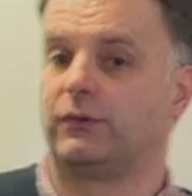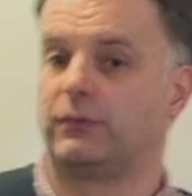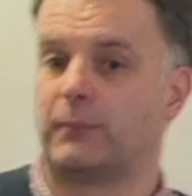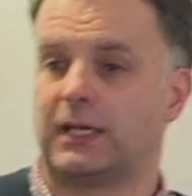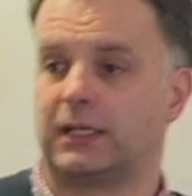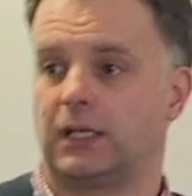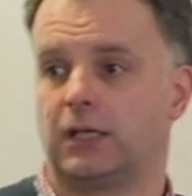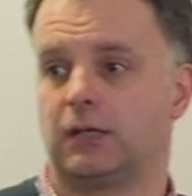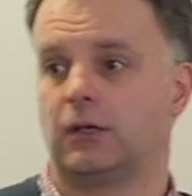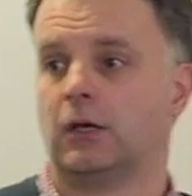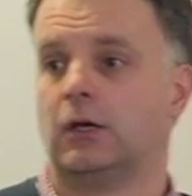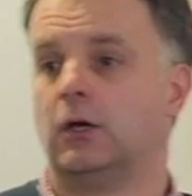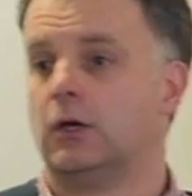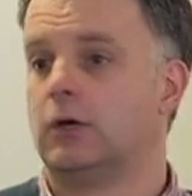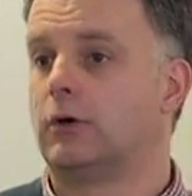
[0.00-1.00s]
is making,
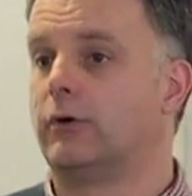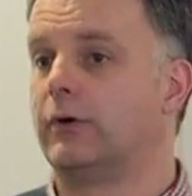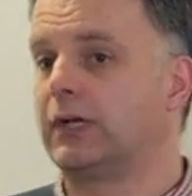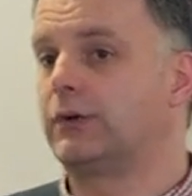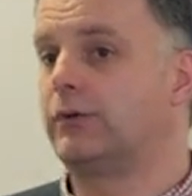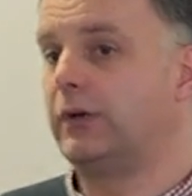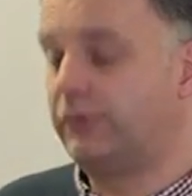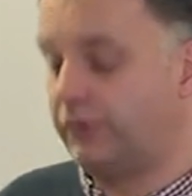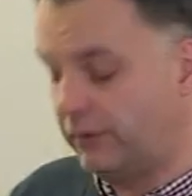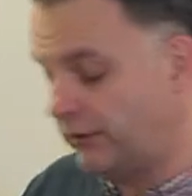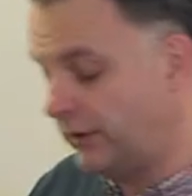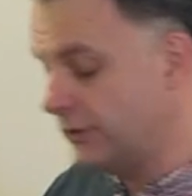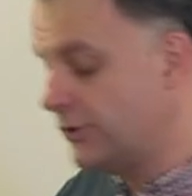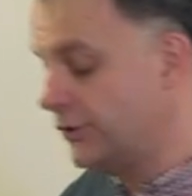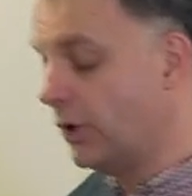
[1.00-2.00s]
or increases
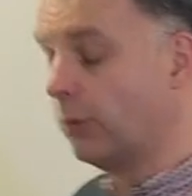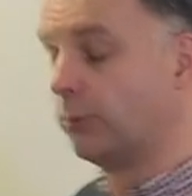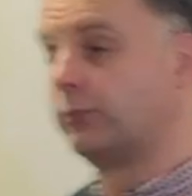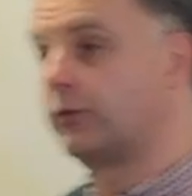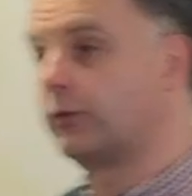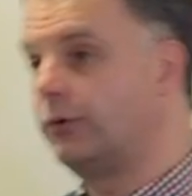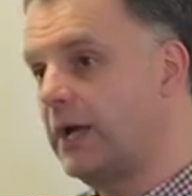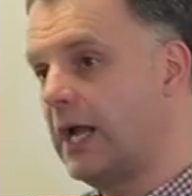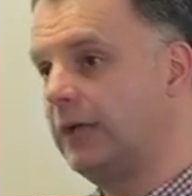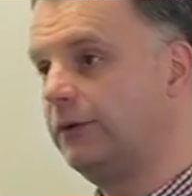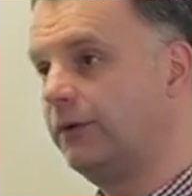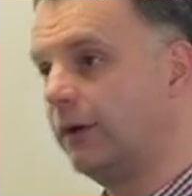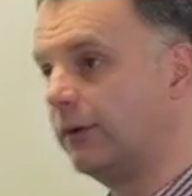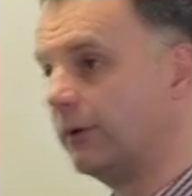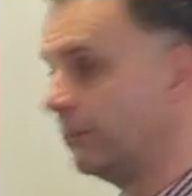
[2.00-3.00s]
in jobs
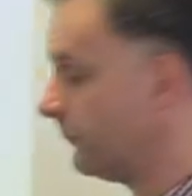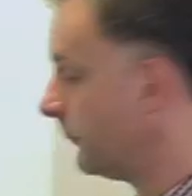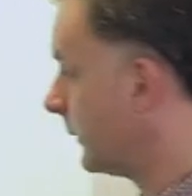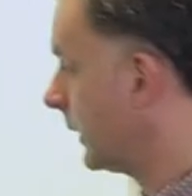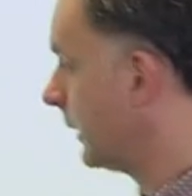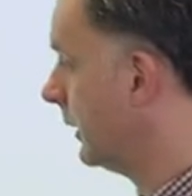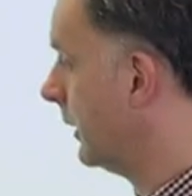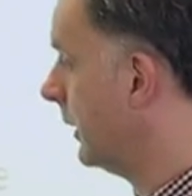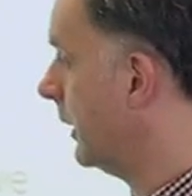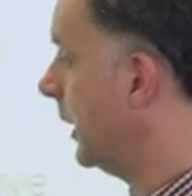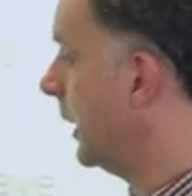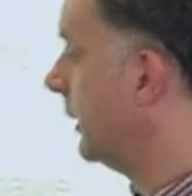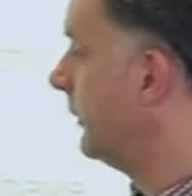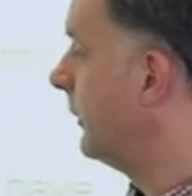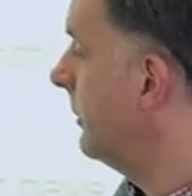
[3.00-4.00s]
created.
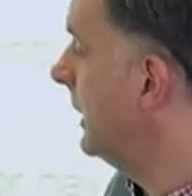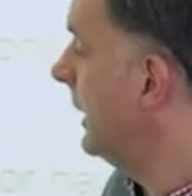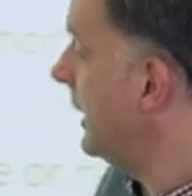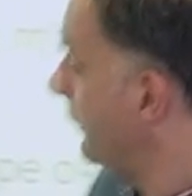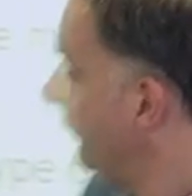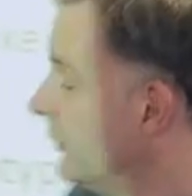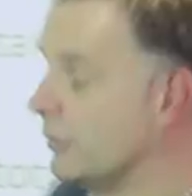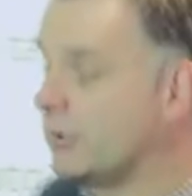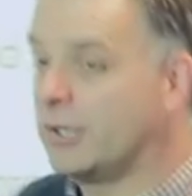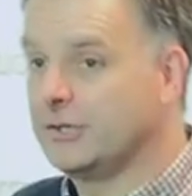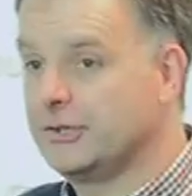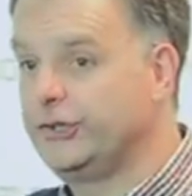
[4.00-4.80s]
So unless you're going to